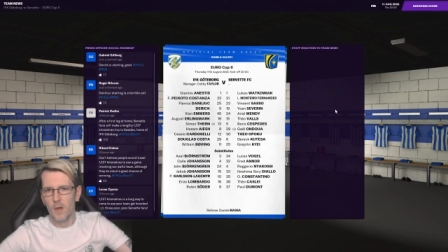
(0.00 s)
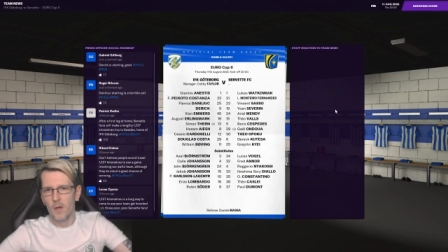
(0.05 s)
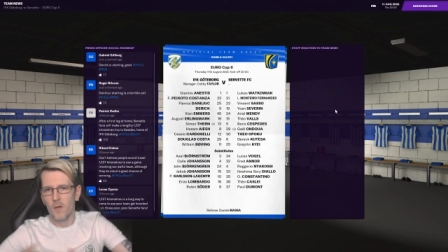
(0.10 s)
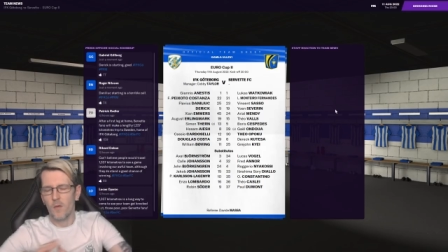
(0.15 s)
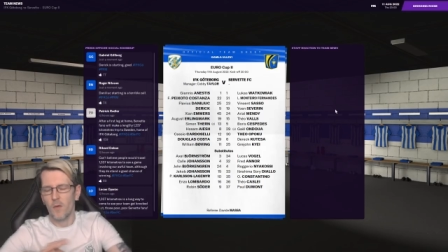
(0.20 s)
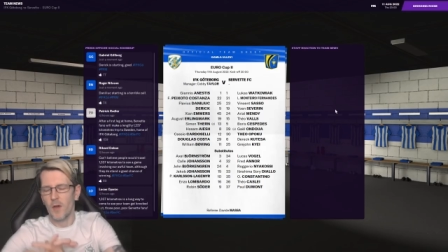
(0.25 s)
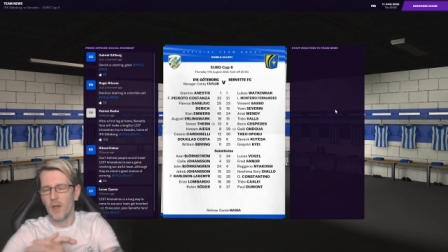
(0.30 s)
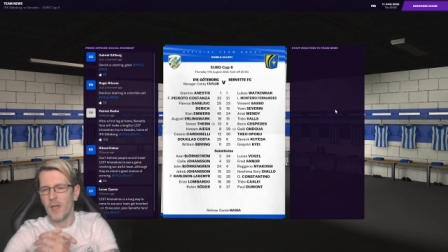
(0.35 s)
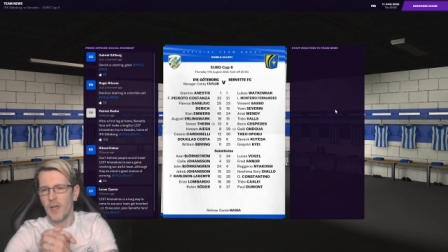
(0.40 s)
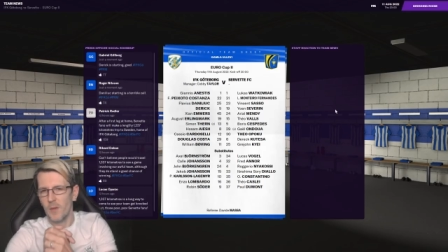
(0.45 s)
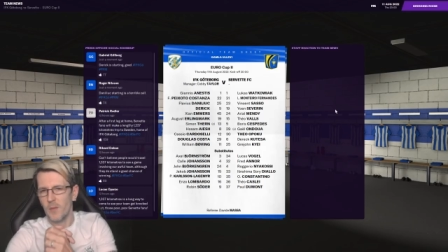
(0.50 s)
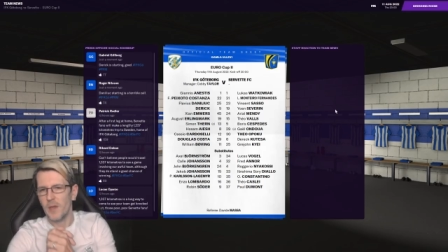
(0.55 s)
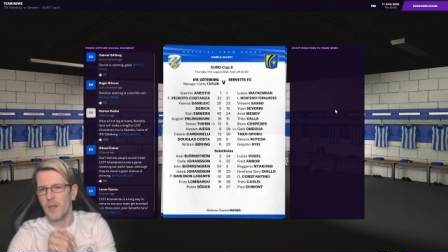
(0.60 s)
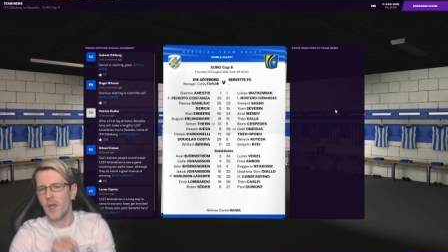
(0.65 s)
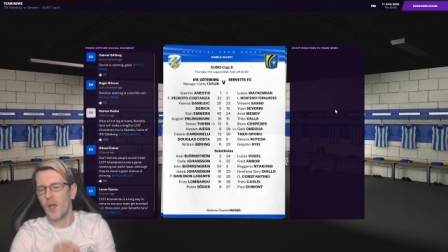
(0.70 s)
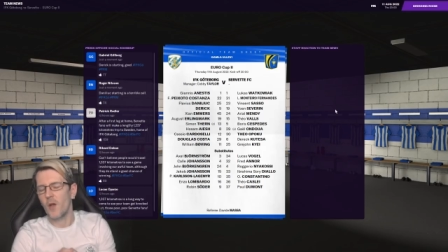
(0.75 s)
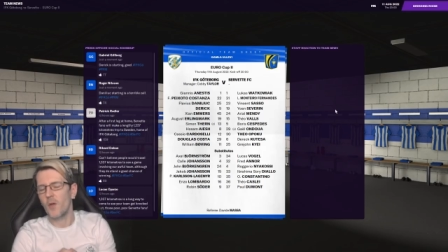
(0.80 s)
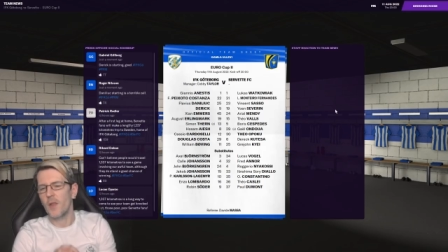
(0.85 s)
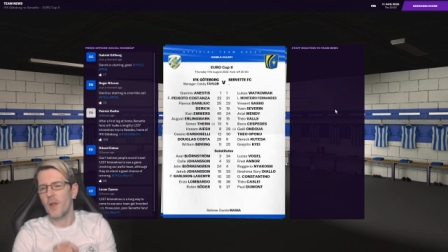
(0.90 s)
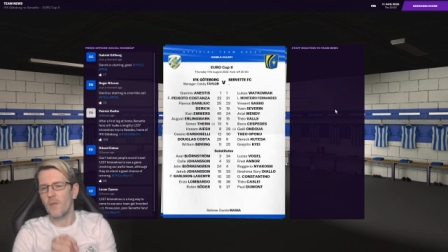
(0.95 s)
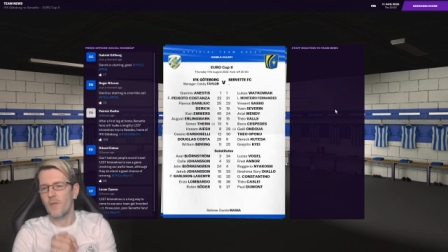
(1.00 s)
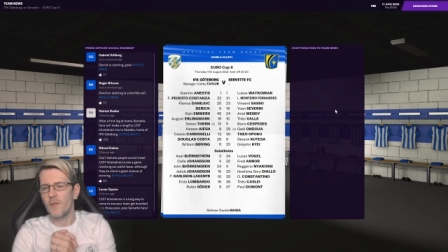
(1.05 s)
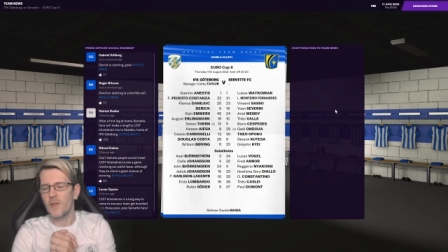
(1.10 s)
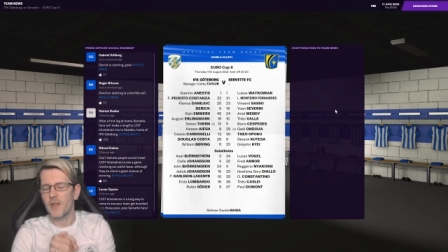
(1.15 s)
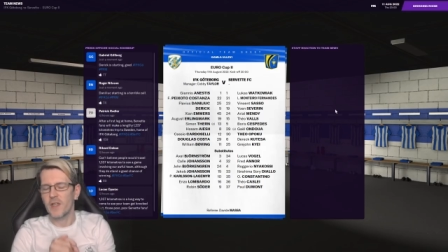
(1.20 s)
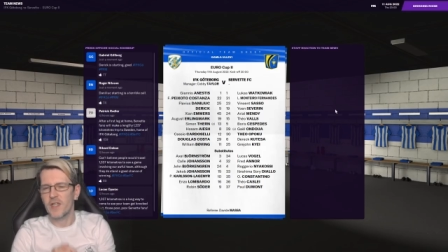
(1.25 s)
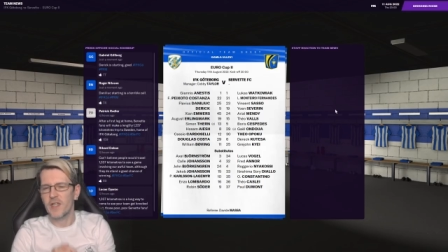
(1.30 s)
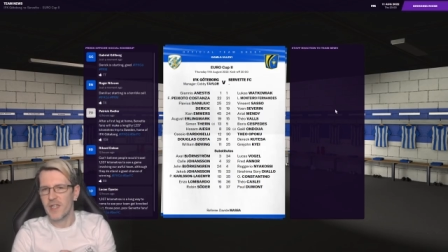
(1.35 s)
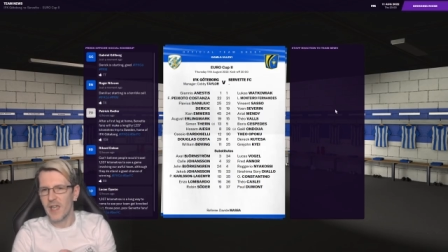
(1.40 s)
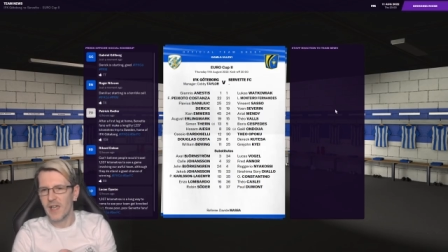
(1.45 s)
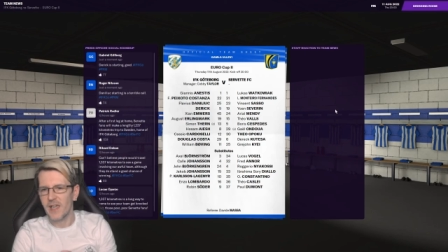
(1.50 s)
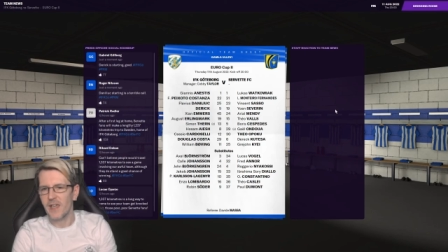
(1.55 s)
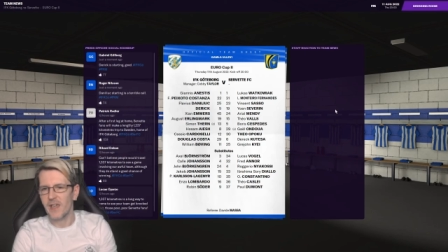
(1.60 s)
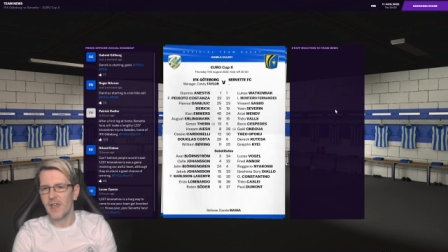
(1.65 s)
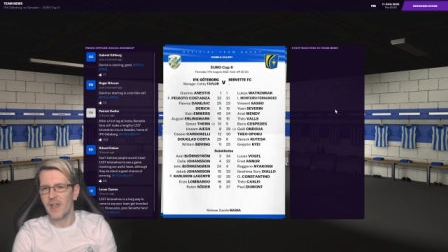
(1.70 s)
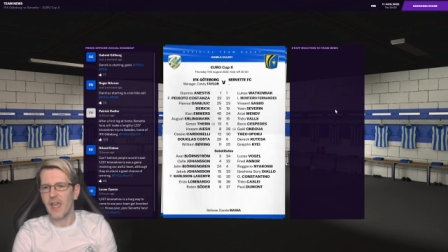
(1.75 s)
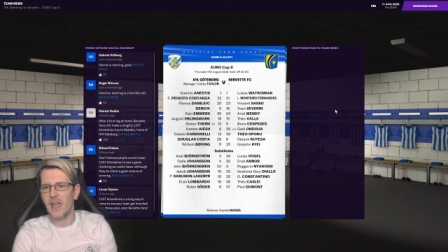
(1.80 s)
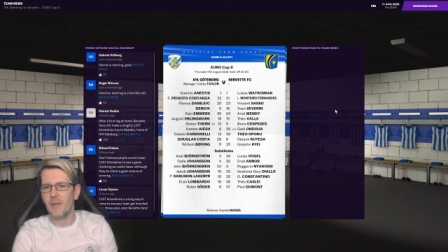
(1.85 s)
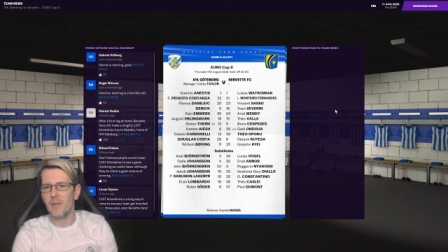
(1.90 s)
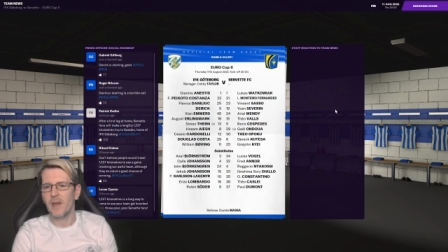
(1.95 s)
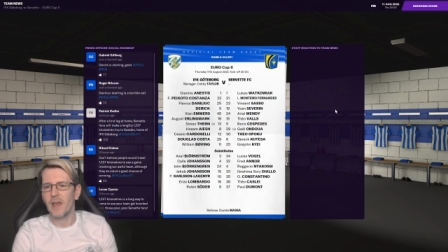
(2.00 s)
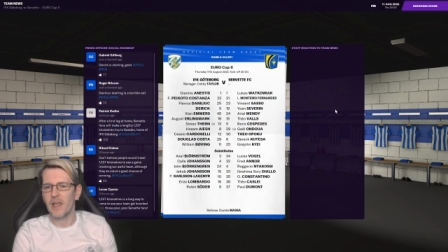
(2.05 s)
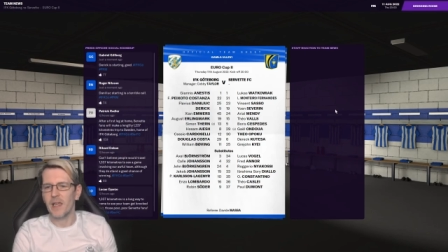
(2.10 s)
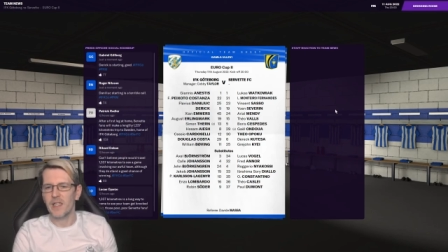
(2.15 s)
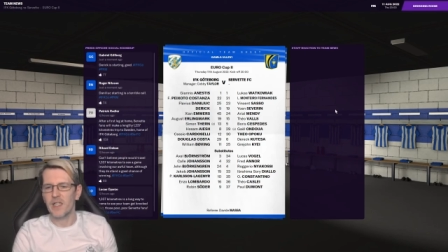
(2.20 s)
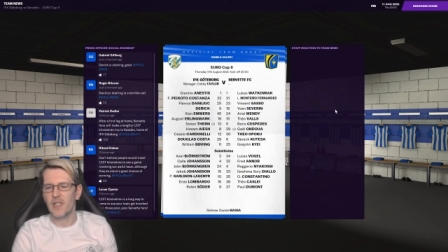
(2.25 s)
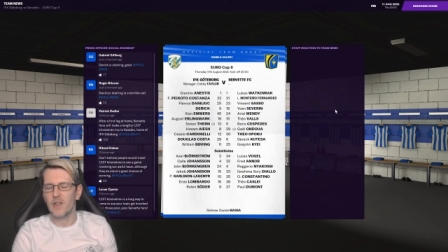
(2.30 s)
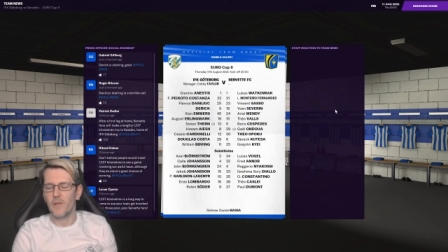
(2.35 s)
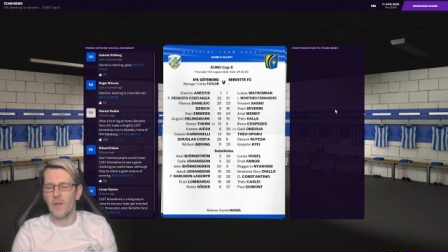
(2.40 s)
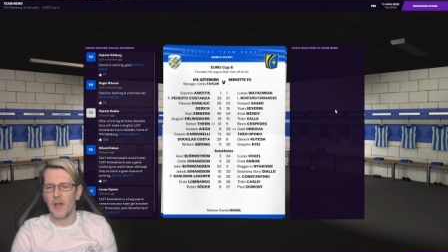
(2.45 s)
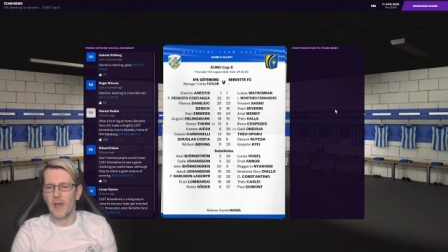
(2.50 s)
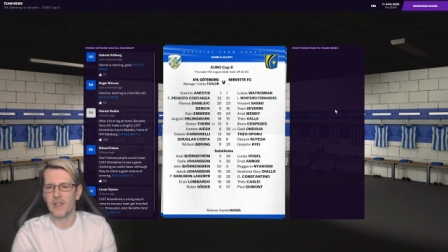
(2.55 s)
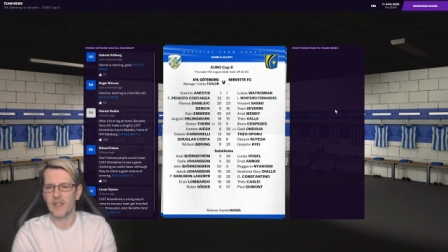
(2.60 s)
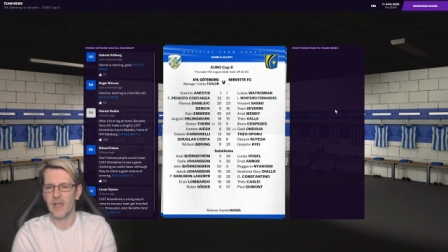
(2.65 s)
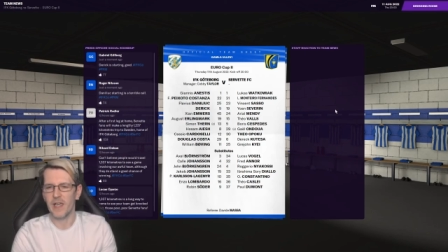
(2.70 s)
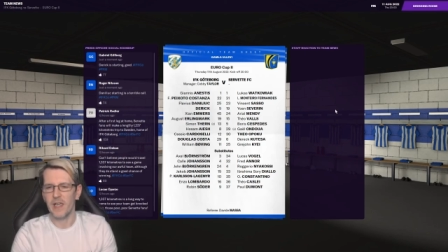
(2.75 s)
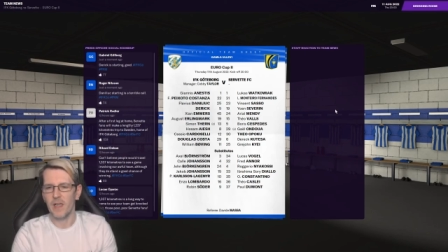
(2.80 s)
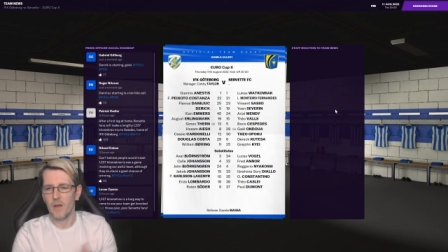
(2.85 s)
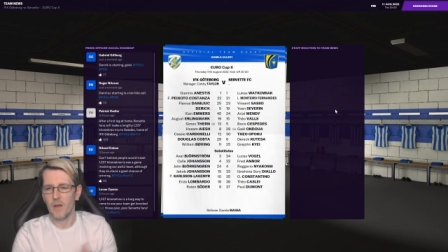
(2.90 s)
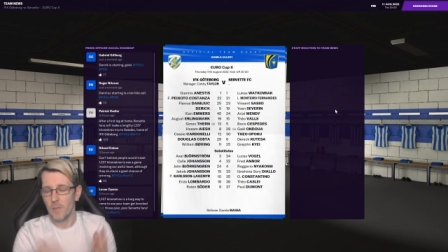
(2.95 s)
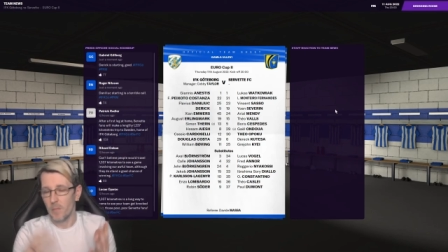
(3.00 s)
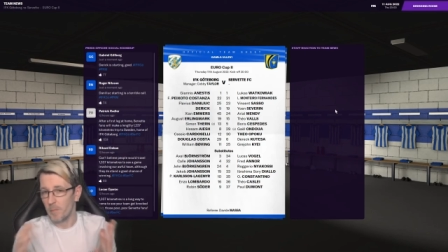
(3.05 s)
Right, here we go then for the second game against Servette.